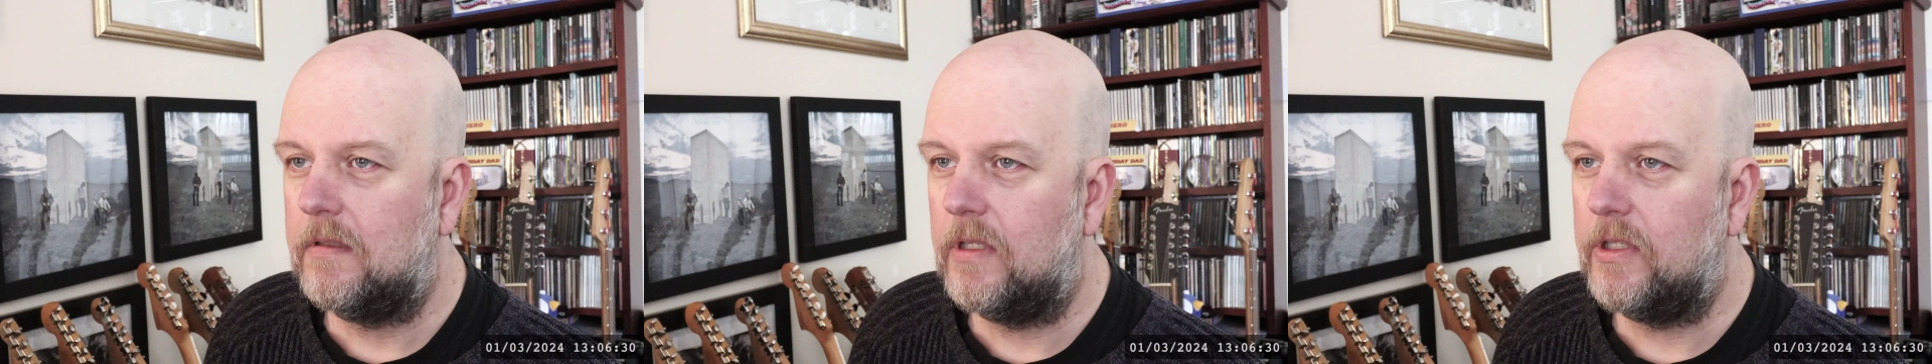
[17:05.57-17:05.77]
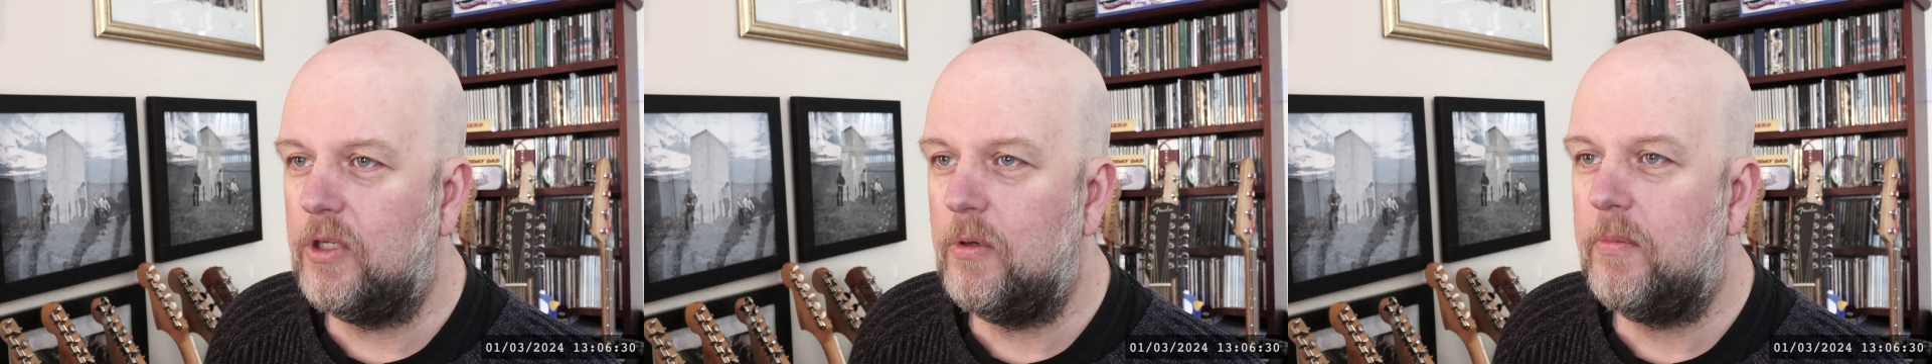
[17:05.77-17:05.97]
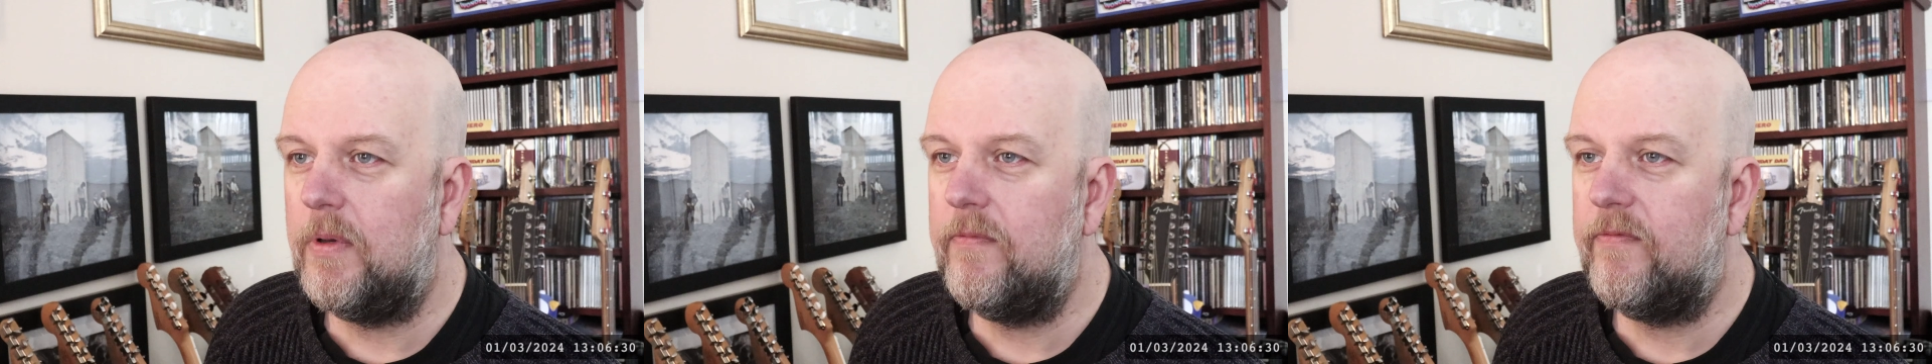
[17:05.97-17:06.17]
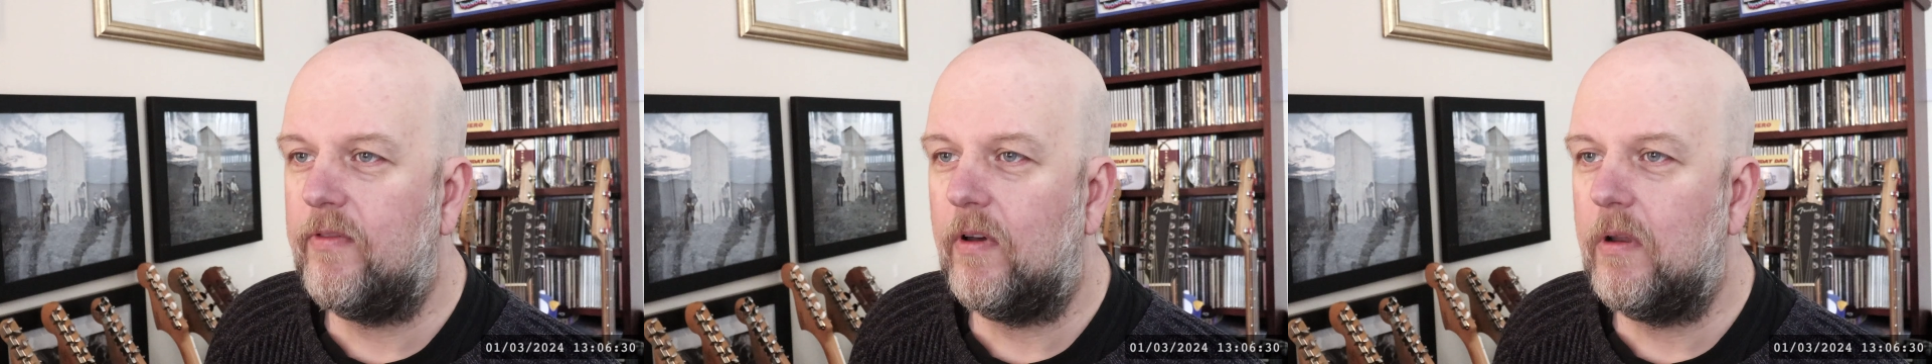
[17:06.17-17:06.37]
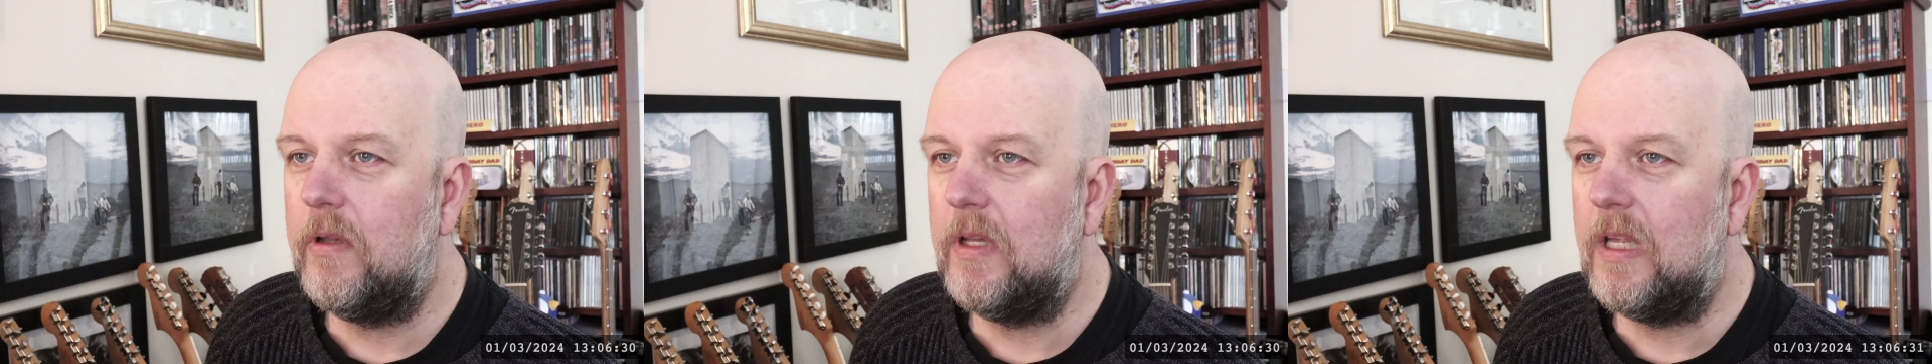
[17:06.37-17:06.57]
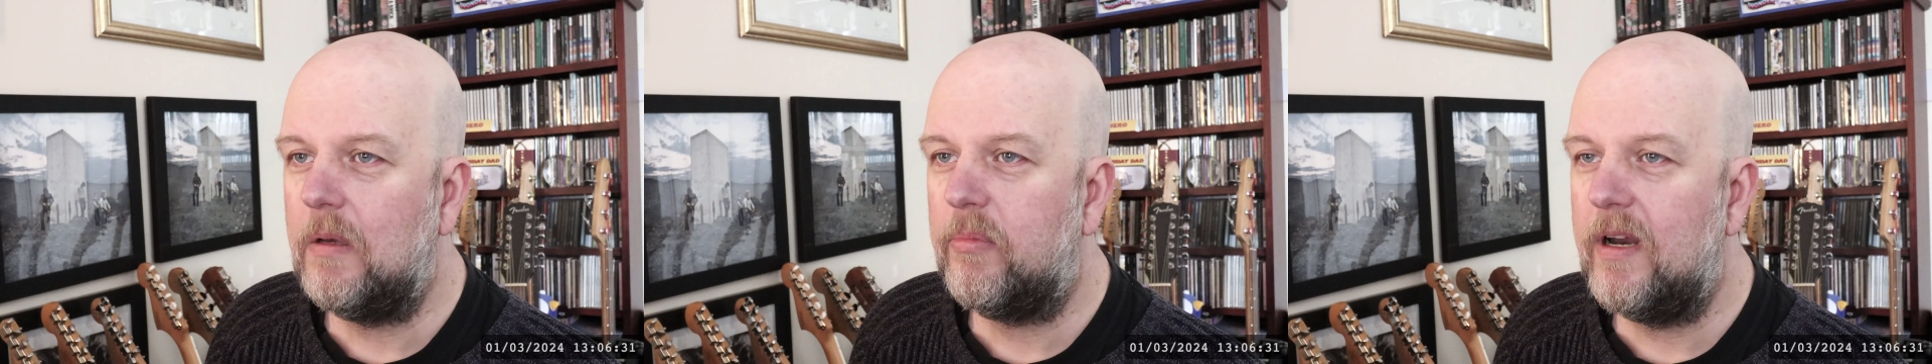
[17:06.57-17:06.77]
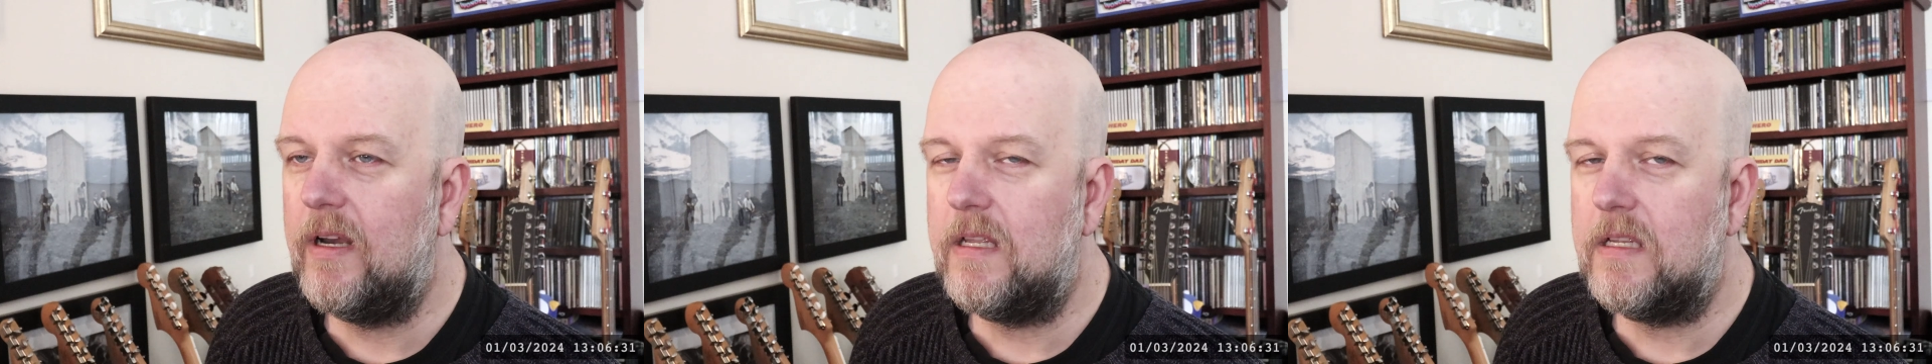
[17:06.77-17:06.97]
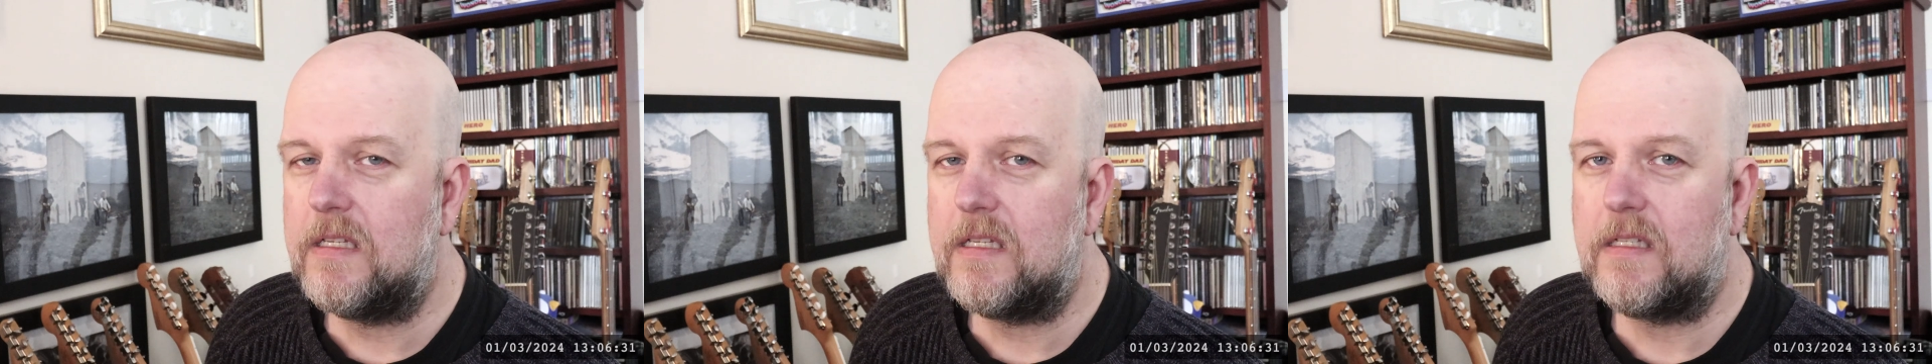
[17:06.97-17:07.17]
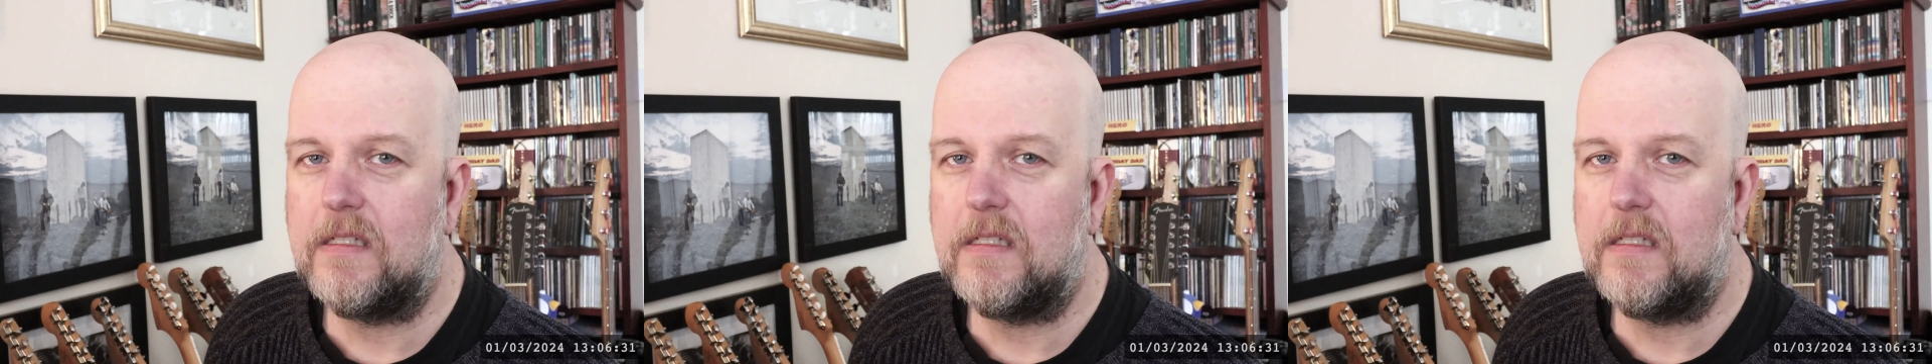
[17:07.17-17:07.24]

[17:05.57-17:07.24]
you been following The Apprentice?